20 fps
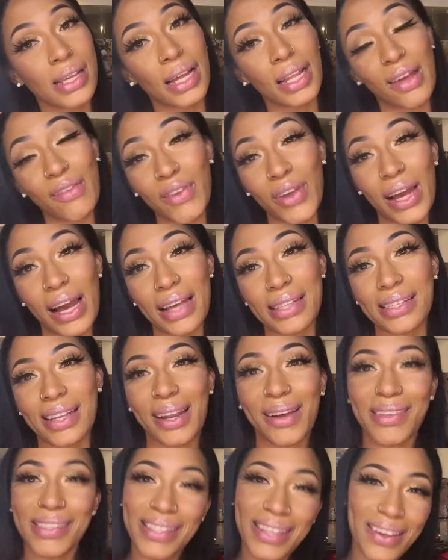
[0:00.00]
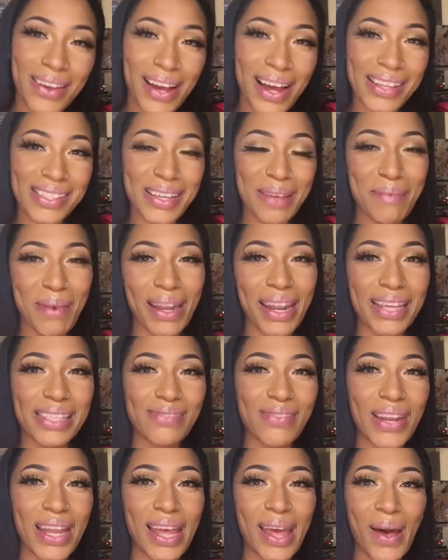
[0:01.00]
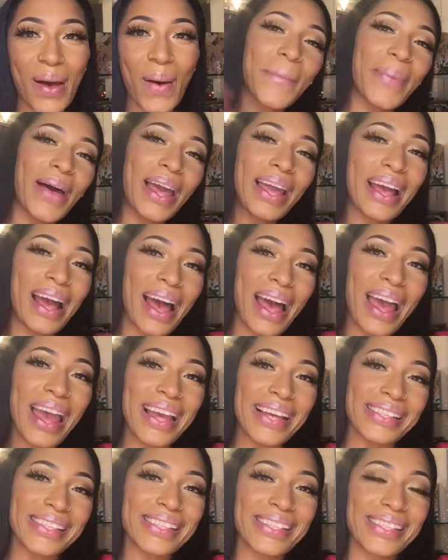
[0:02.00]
I love you guys, and I'll see you guys in my next video. Bye, guys.